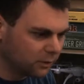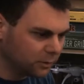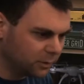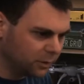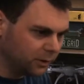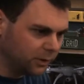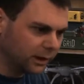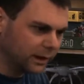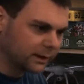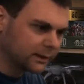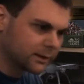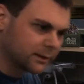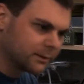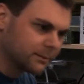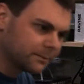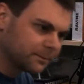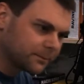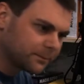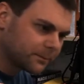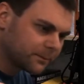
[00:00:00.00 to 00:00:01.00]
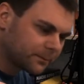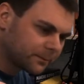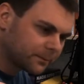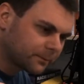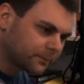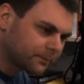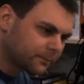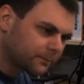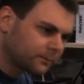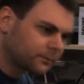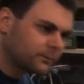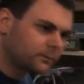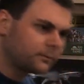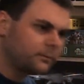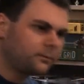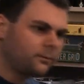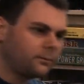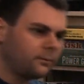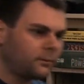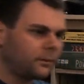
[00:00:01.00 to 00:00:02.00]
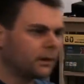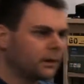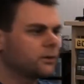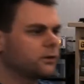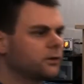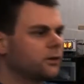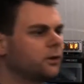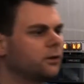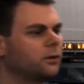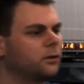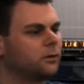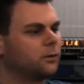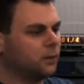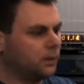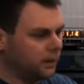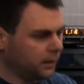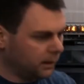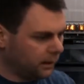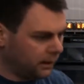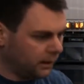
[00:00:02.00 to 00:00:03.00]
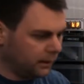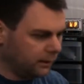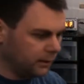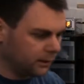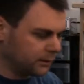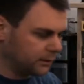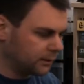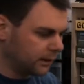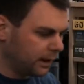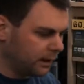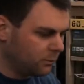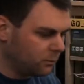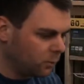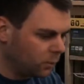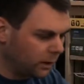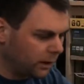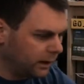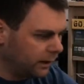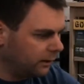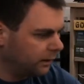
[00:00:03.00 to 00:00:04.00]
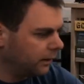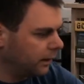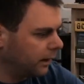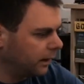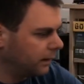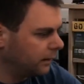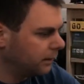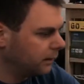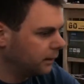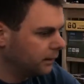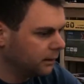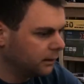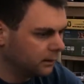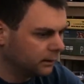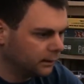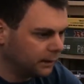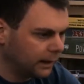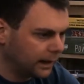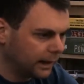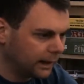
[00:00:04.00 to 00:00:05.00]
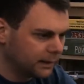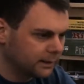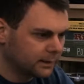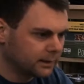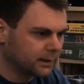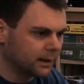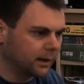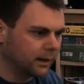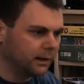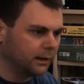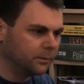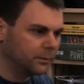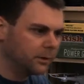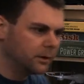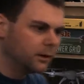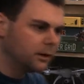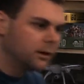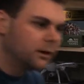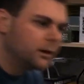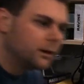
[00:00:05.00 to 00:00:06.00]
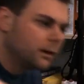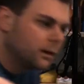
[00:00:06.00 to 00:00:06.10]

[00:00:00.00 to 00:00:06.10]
the boot next. So in the same way that last time,